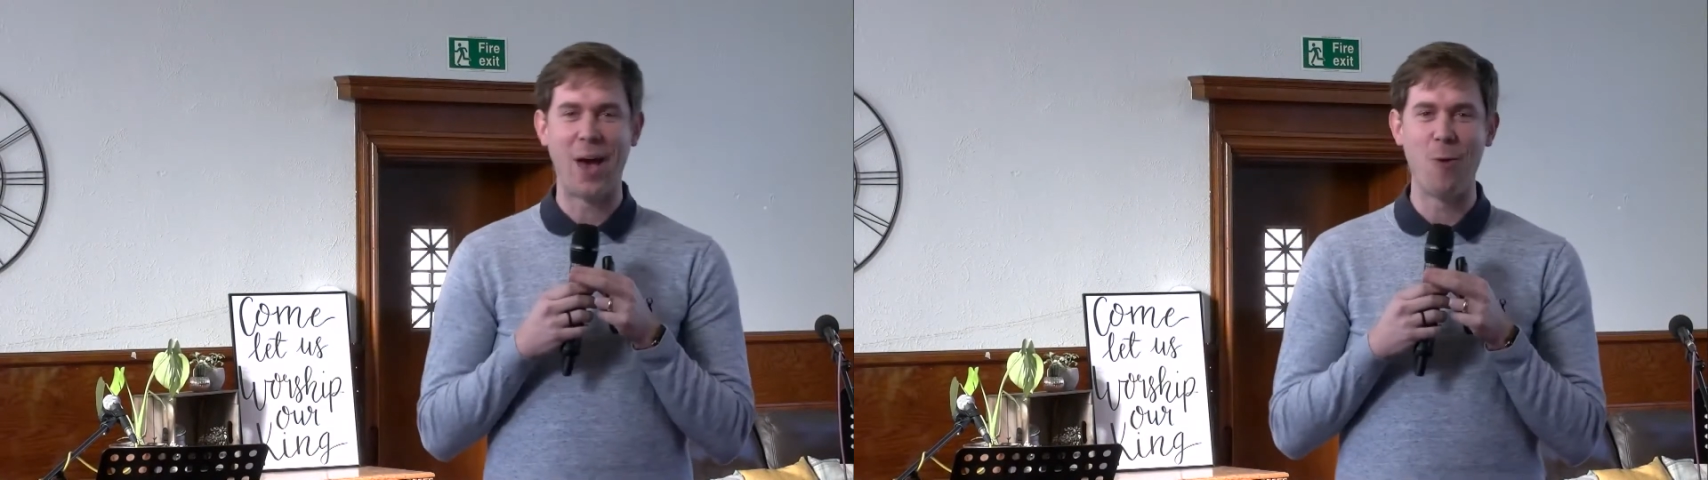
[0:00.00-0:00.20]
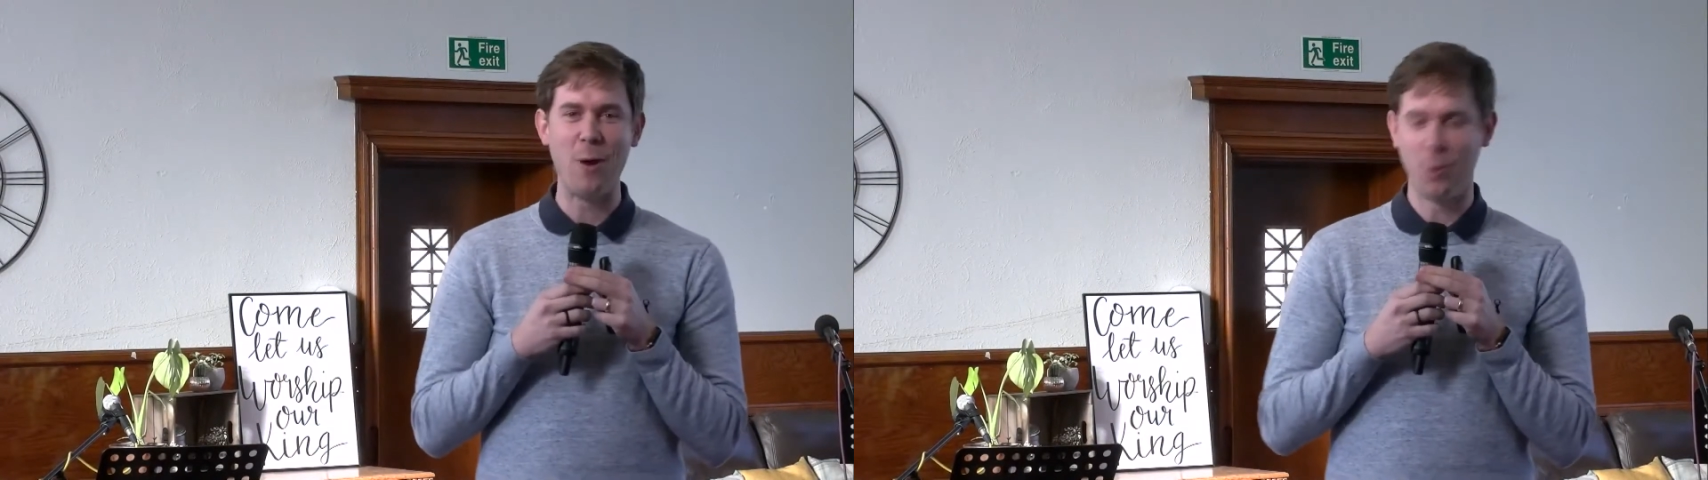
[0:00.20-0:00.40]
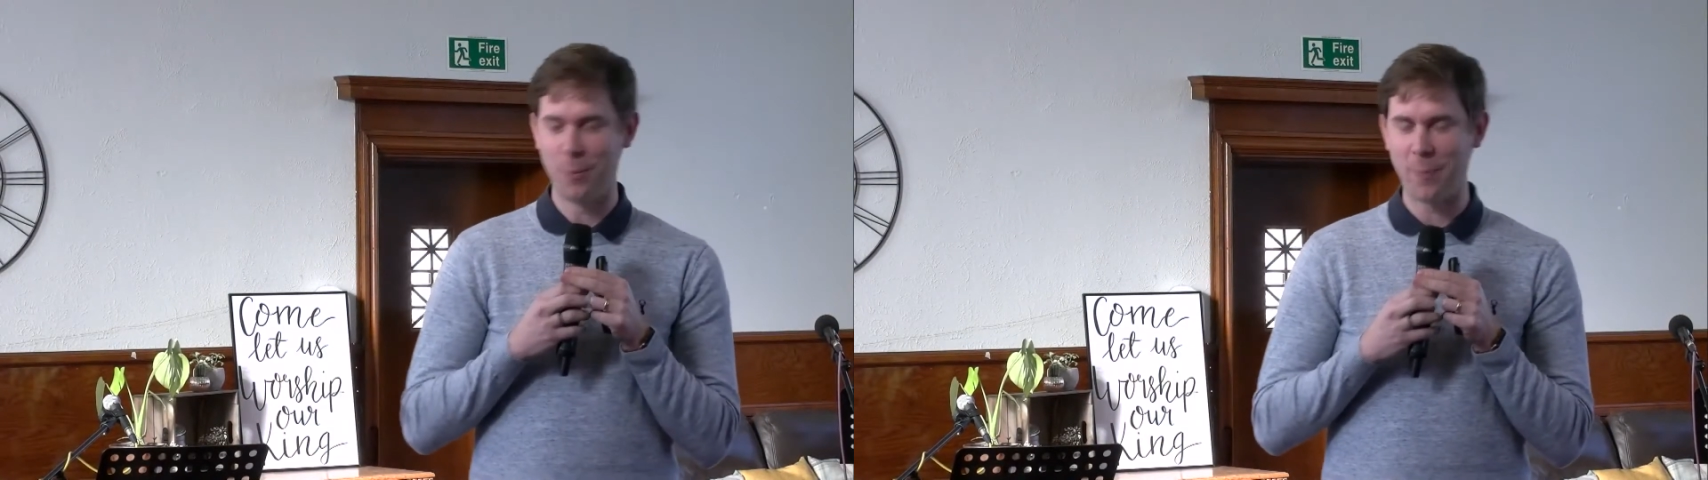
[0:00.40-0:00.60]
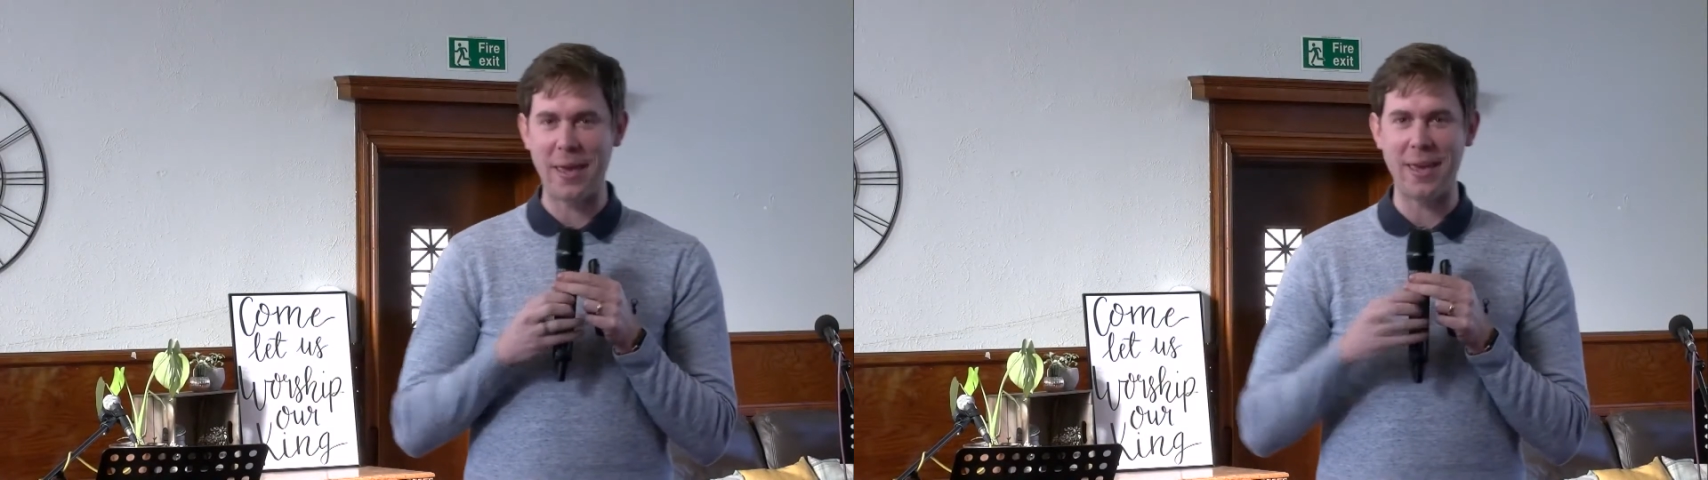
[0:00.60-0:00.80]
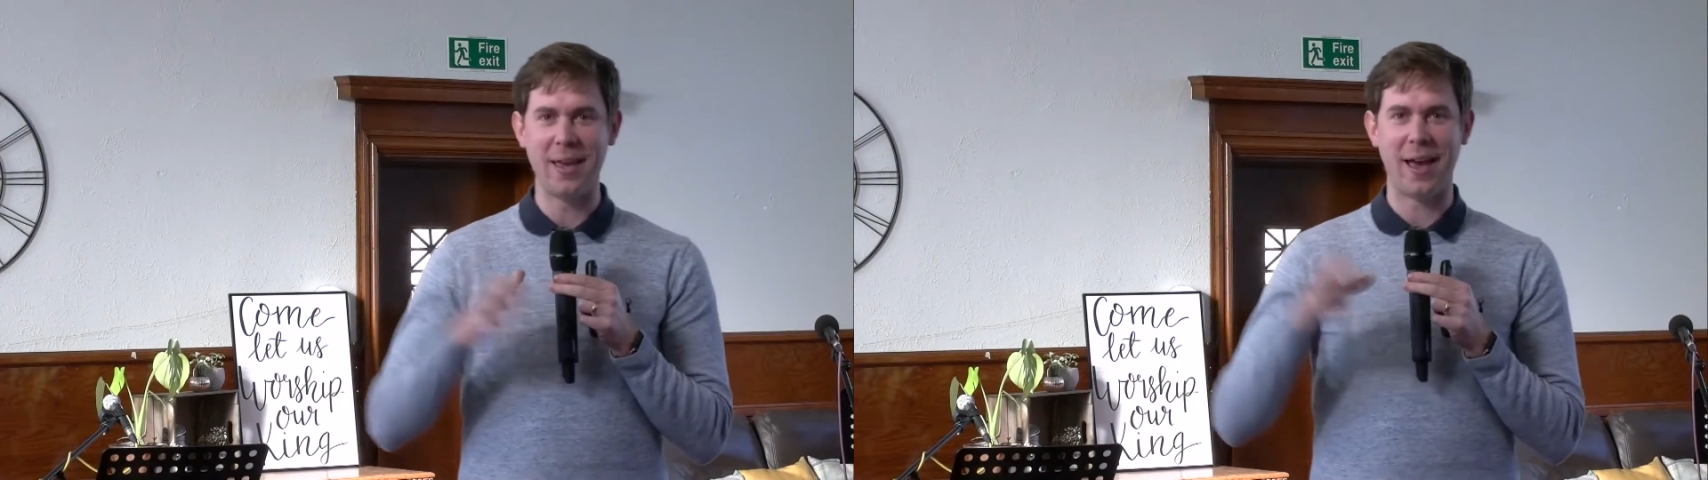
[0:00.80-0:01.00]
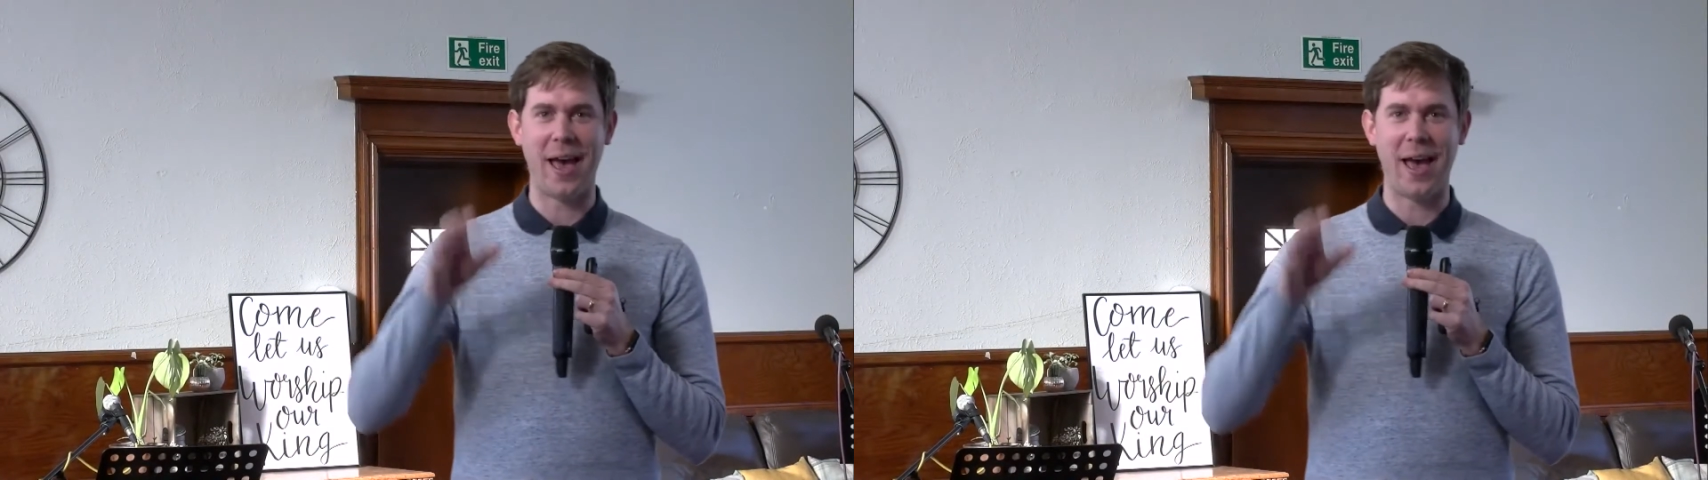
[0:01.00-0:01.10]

We will be